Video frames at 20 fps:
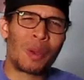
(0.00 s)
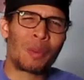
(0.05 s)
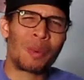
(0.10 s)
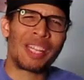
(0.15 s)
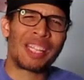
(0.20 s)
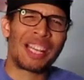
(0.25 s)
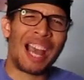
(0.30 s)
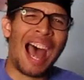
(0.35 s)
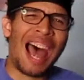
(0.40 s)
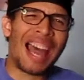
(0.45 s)

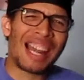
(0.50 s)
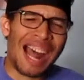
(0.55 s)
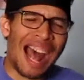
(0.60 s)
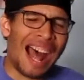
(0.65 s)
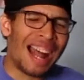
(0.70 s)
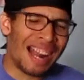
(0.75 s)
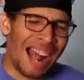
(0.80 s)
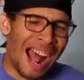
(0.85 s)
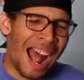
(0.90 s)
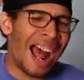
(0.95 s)
Wait.
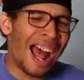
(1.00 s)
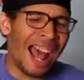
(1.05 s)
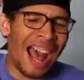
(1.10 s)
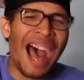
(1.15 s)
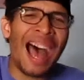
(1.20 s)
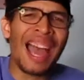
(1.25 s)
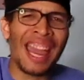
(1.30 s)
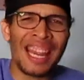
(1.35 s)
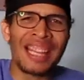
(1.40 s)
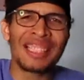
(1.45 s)

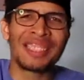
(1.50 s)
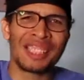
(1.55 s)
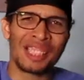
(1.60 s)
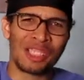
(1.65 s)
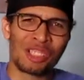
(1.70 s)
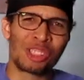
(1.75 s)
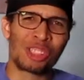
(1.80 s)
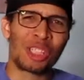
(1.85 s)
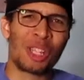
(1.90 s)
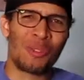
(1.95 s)
I hate
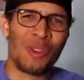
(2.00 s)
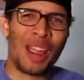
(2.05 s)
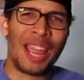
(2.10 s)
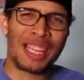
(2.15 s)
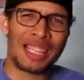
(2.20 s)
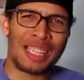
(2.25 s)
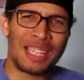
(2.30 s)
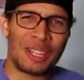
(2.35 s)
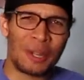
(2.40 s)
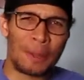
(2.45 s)
this shit
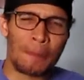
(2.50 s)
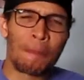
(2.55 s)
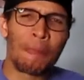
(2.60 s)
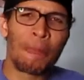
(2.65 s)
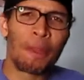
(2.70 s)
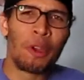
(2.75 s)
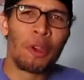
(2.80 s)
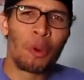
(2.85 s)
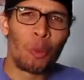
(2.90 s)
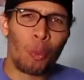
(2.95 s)
right here.
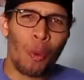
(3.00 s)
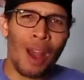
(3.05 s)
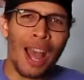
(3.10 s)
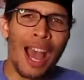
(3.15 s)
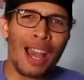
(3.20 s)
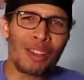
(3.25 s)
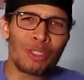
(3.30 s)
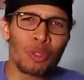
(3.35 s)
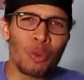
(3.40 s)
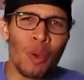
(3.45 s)

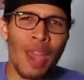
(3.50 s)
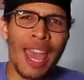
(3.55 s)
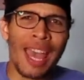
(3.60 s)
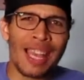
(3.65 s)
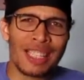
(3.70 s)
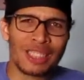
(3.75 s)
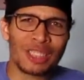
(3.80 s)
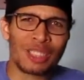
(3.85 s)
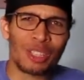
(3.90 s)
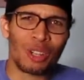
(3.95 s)
Why are you
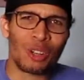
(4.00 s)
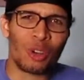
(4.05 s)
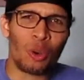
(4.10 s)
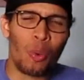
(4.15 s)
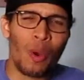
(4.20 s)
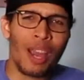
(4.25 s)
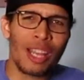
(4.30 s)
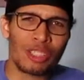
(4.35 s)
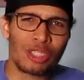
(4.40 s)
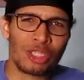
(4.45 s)
asking a
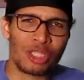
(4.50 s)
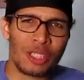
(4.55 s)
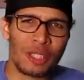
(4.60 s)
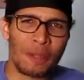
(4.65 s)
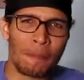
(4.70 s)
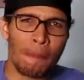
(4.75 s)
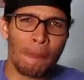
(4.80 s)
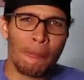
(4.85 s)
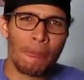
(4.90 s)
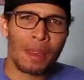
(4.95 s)

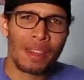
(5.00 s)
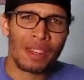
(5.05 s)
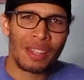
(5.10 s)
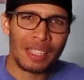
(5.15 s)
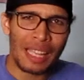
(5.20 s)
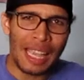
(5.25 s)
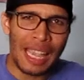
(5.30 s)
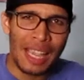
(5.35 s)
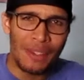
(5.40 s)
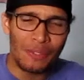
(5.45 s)
question?
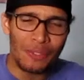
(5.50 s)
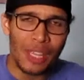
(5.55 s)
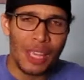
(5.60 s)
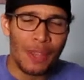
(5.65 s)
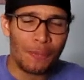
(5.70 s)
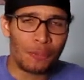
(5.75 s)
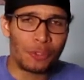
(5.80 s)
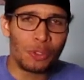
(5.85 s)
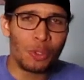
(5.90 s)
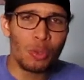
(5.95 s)

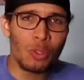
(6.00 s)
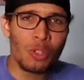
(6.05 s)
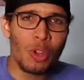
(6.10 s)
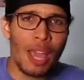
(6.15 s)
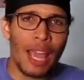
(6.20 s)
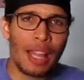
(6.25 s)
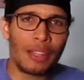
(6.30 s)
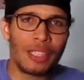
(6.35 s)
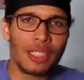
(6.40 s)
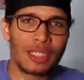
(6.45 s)
If you know,
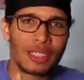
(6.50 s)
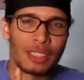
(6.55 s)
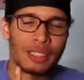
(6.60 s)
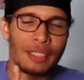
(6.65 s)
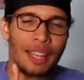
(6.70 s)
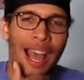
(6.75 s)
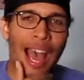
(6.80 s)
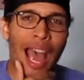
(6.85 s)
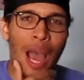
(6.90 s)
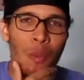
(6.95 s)
and listen,
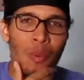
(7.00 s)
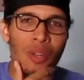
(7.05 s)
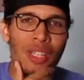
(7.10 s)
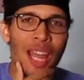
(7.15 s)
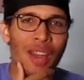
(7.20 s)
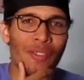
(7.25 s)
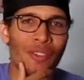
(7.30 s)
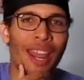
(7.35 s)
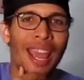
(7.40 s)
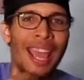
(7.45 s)
I would
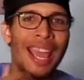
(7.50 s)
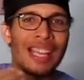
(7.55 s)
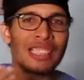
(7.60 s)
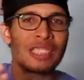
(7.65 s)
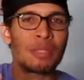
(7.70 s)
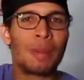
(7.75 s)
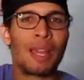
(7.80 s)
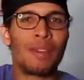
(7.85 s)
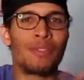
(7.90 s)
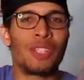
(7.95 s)
never ask
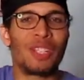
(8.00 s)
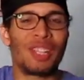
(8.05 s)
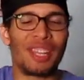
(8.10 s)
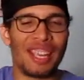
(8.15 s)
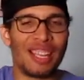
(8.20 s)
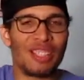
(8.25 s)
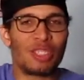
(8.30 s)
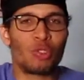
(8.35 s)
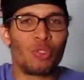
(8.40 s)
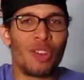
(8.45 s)
somebody if they're
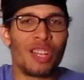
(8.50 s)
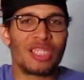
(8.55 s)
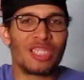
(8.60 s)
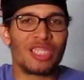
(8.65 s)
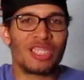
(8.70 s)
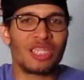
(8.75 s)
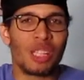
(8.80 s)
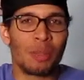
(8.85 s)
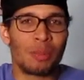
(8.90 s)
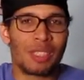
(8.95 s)
interested
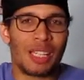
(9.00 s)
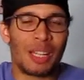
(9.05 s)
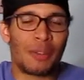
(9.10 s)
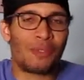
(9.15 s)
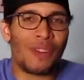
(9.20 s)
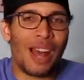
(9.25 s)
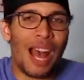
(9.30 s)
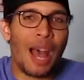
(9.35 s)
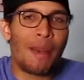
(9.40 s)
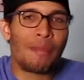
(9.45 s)
in something
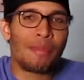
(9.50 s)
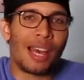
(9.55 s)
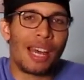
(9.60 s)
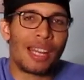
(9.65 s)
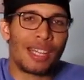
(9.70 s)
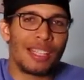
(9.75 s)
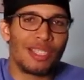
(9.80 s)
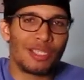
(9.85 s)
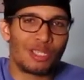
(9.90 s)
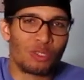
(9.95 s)
if I'm
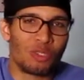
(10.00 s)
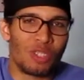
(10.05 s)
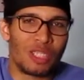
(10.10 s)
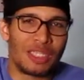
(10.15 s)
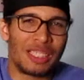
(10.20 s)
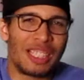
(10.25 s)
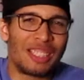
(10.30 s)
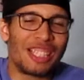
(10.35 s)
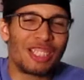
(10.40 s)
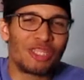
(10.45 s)
not interested.
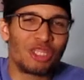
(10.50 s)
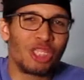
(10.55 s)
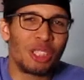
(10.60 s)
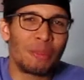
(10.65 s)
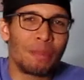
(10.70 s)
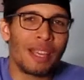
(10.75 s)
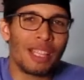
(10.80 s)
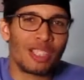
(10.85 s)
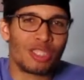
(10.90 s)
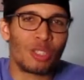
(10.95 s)
That
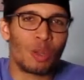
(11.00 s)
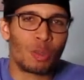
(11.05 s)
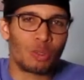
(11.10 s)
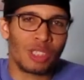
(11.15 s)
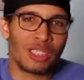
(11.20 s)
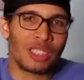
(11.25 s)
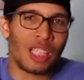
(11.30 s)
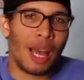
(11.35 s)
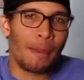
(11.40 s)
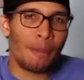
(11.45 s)
shit makes no
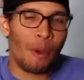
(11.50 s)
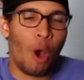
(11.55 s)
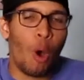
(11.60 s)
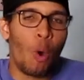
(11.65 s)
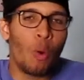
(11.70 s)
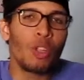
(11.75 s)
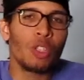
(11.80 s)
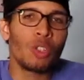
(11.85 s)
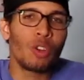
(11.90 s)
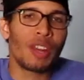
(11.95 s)
sense. I'm
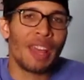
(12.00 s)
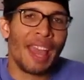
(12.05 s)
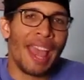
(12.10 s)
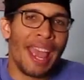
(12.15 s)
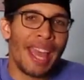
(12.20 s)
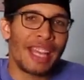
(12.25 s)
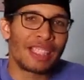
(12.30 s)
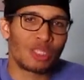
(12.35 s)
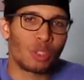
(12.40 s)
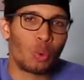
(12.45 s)
only going to
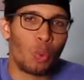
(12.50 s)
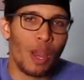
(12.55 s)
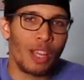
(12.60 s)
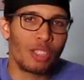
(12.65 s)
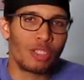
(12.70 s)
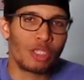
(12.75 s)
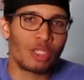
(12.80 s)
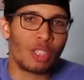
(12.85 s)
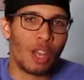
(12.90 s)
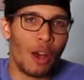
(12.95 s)
ask
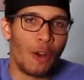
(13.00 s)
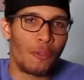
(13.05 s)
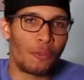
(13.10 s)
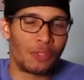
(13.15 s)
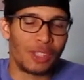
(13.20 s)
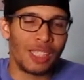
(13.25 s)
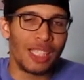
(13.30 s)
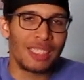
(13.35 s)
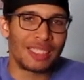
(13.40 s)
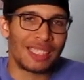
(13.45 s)
questions of
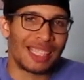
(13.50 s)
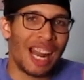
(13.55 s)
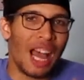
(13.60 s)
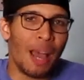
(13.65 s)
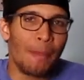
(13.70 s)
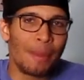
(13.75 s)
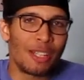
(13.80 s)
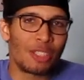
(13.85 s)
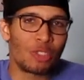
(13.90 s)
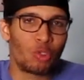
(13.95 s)
things that
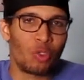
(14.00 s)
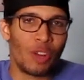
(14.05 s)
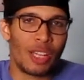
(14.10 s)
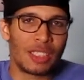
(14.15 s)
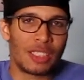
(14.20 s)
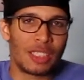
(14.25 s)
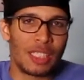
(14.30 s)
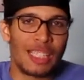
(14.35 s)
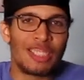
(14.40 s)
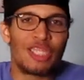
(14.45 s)
I'm
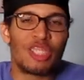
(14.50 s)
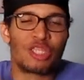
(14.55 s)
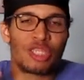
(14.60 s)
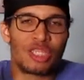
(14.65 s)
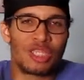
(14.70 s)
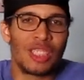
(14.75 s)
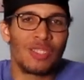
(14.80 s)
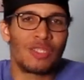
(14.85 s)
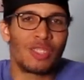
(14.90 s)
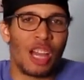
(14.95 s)
interested in just to
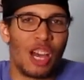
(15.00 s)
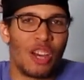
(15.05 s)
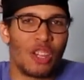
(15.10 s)
see if the